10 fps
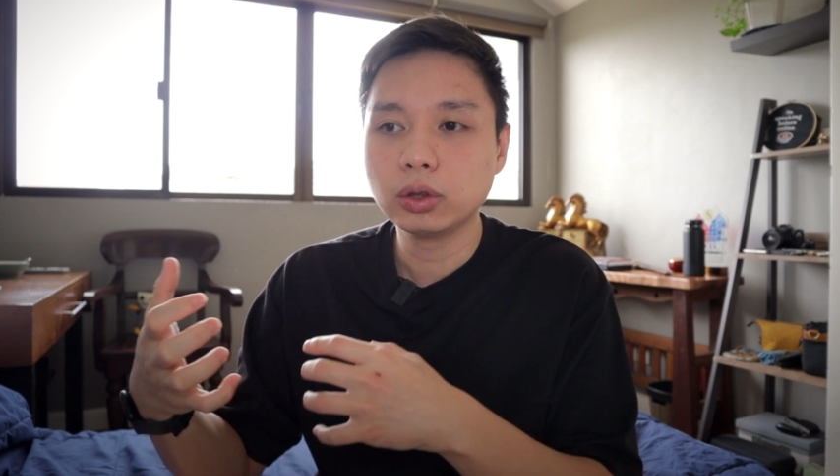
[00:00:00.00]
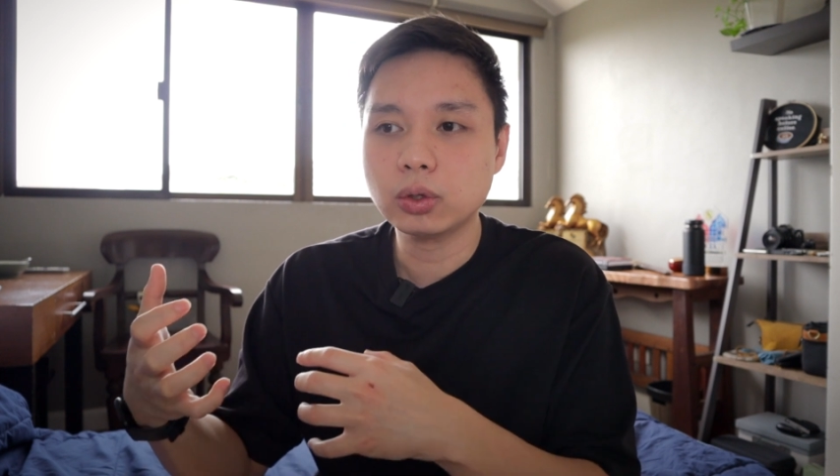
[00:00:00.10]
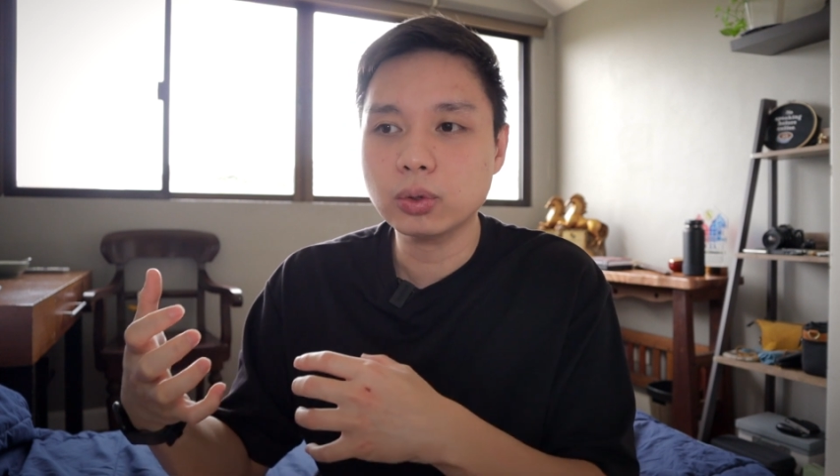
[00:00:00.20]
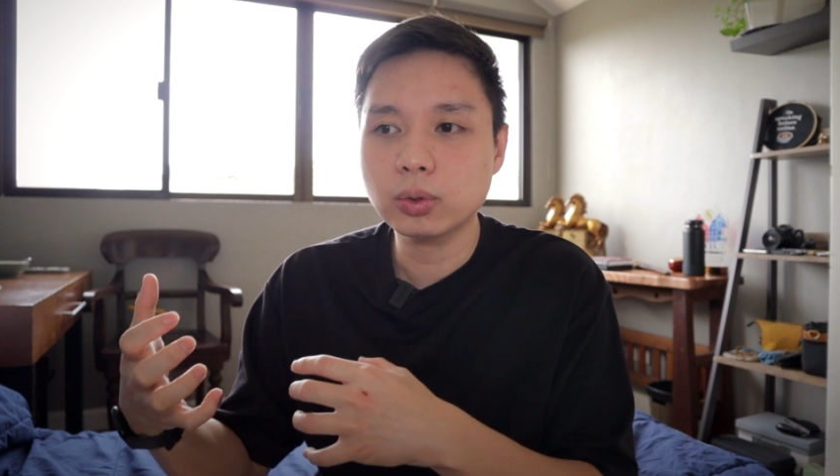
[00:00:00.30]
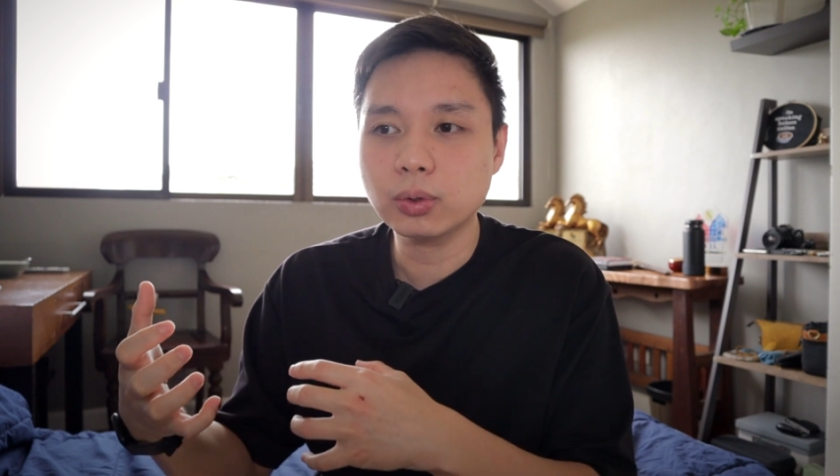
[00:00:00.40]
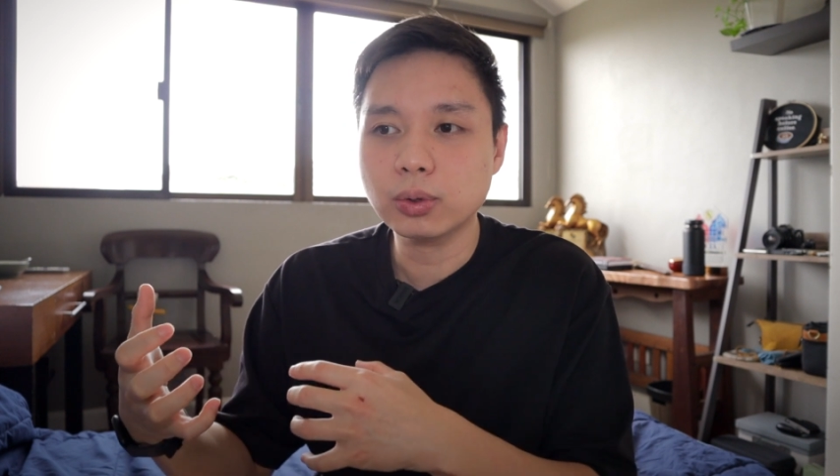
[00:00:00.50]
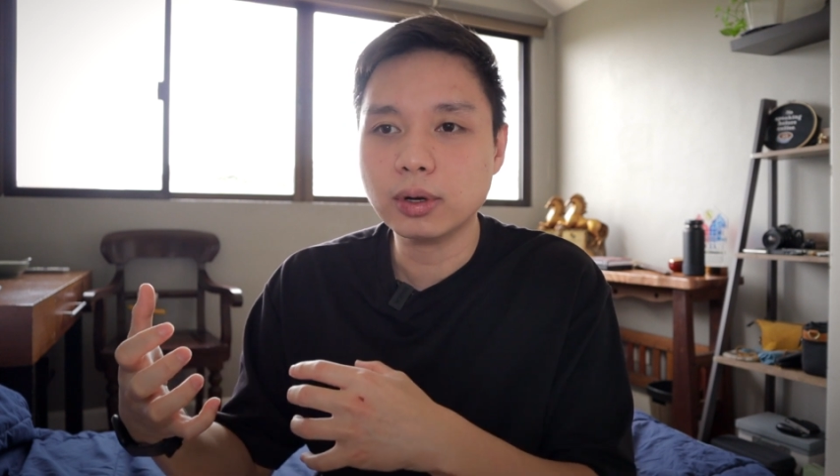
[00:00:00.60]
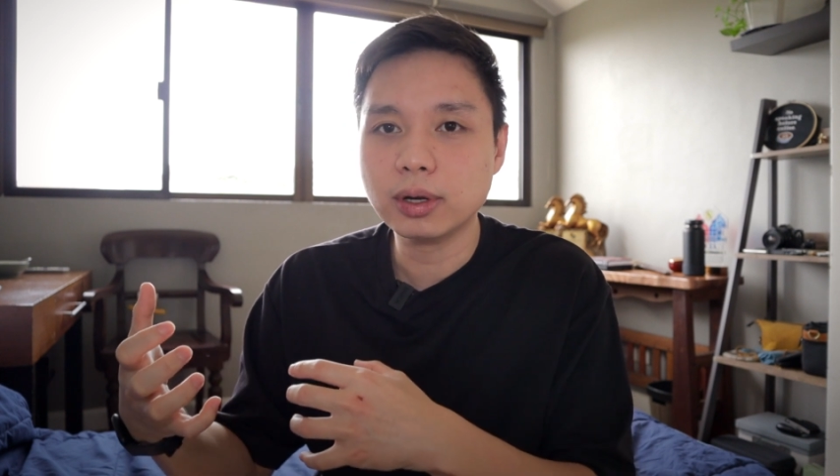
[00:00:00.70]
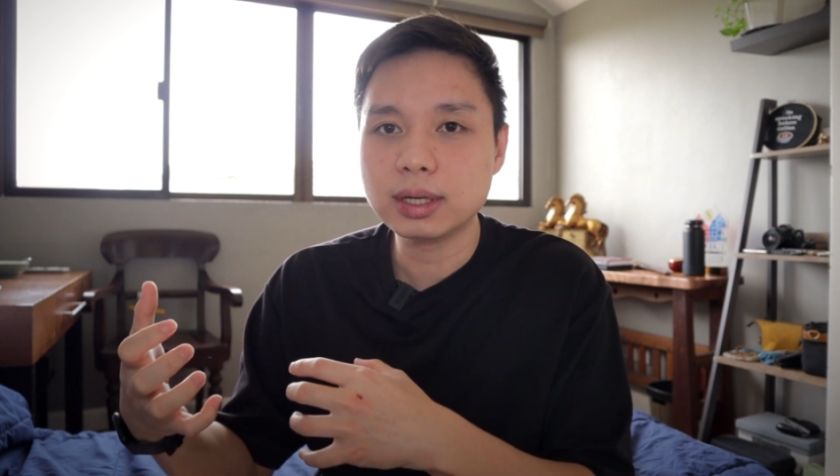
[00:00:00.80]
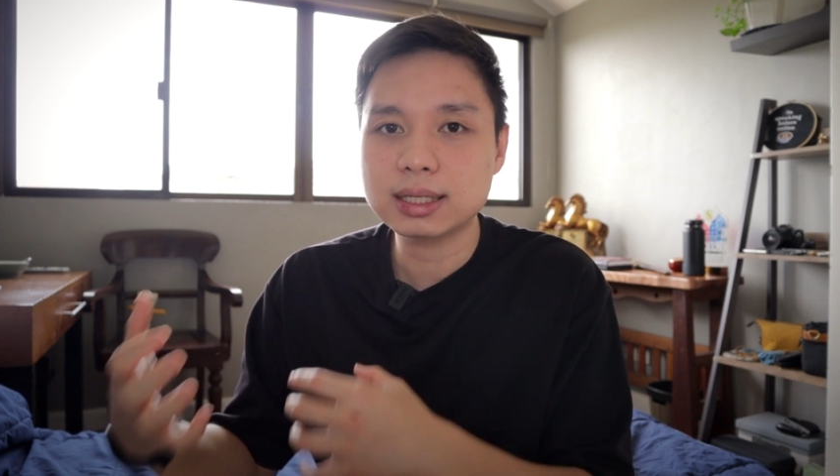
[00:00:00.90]

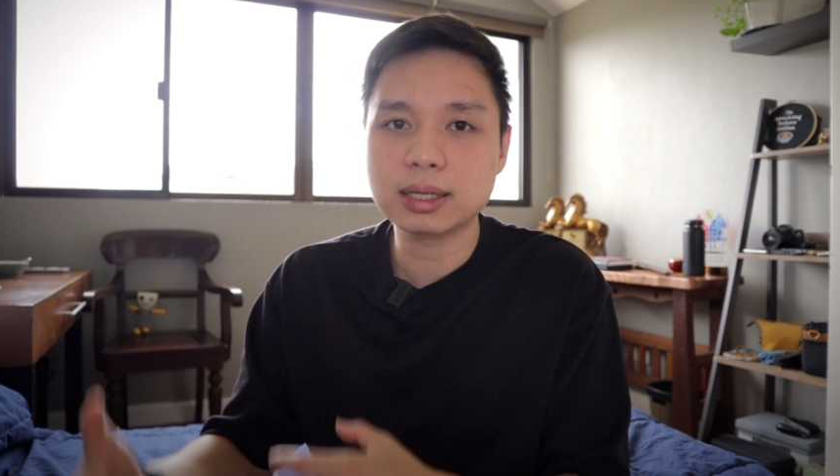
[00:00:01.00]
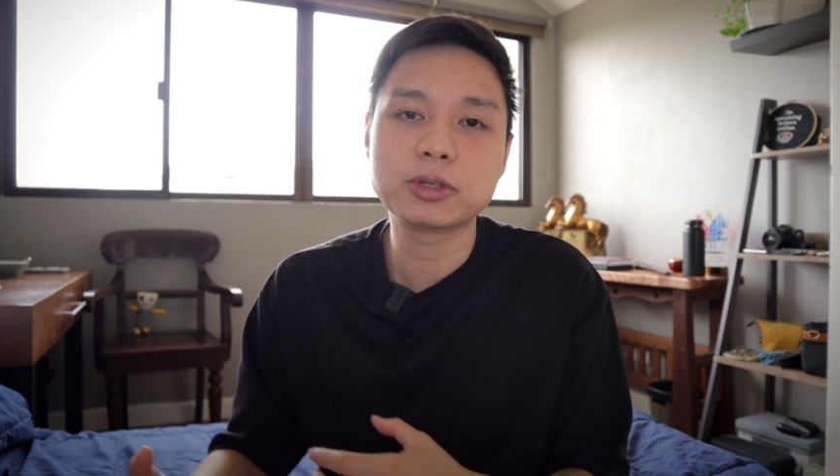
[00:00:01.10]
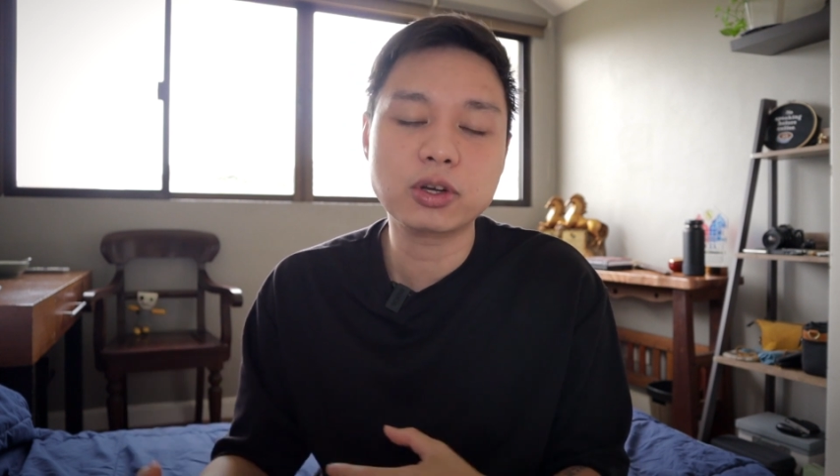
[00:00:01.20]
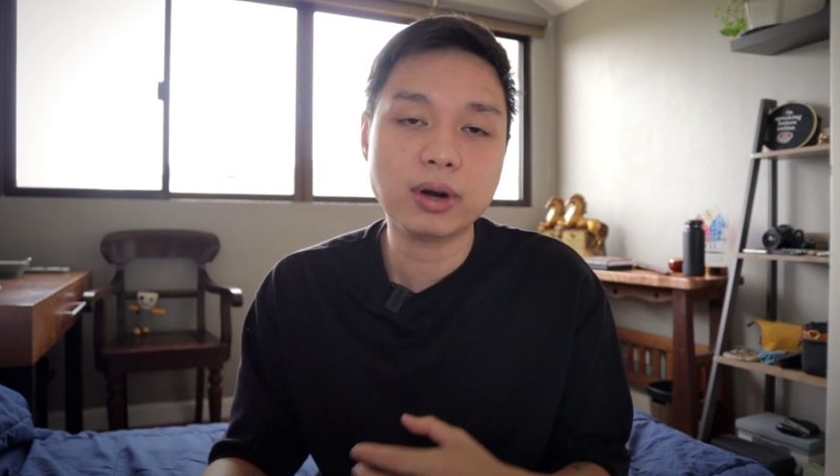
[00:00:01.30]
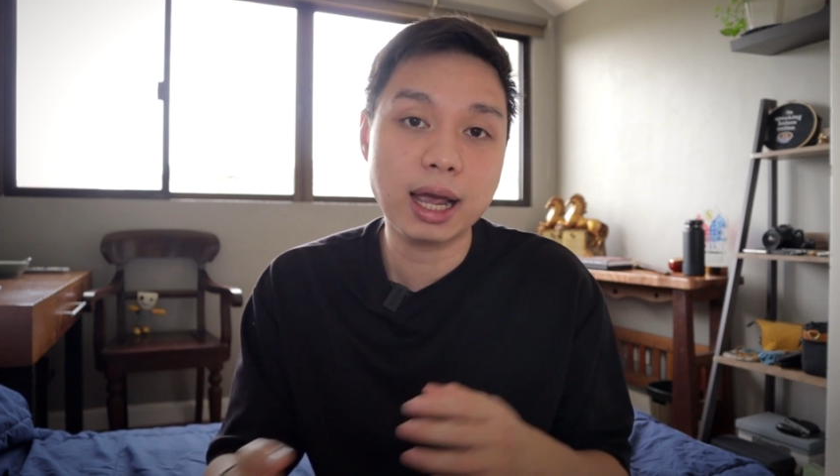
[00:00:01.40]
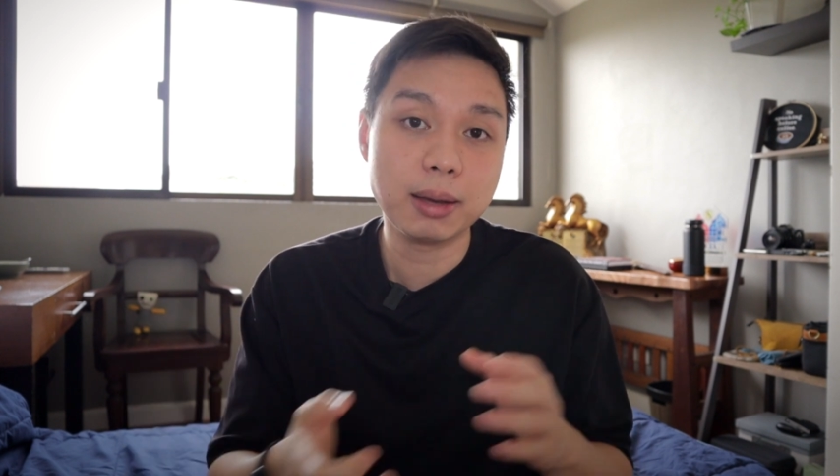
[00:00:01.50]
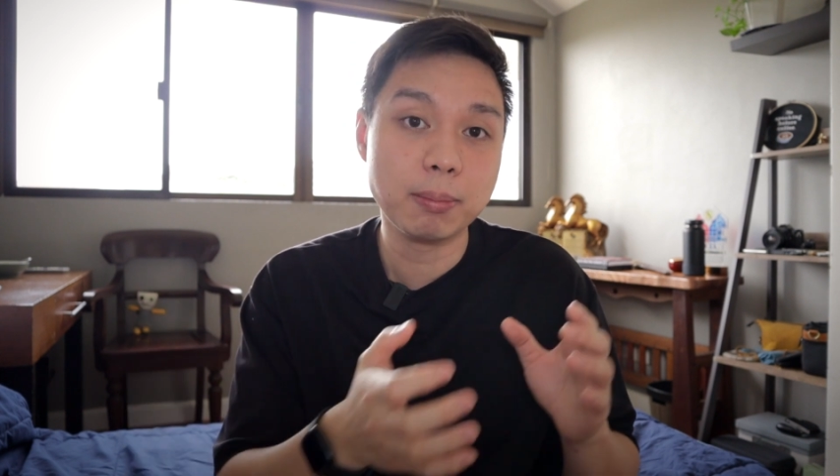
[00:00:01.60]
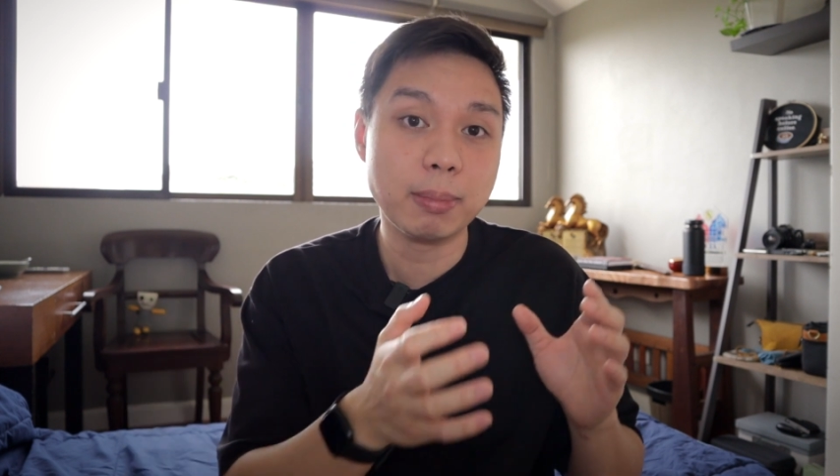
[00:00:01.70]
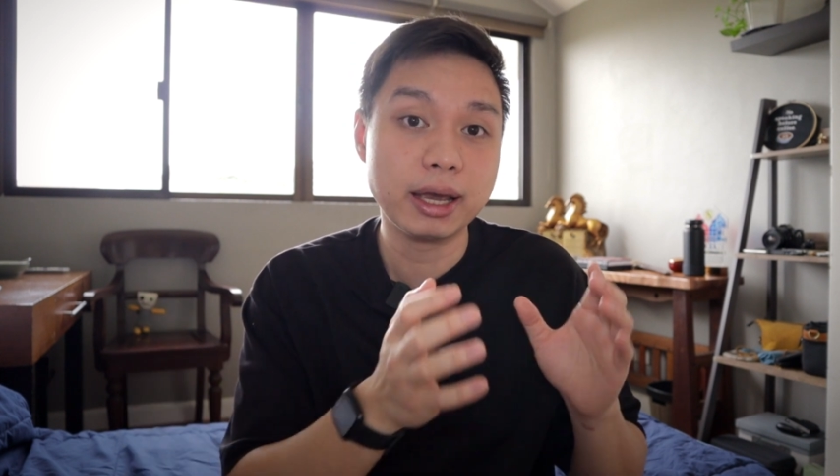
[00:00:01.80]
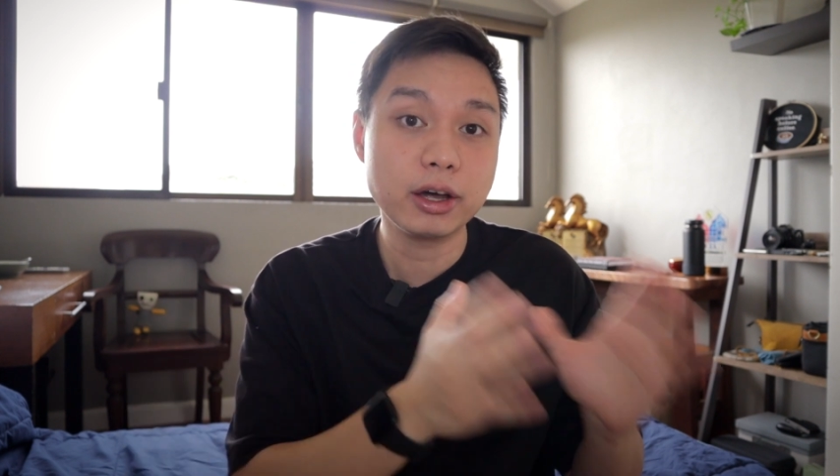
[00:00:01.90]
to subscribe my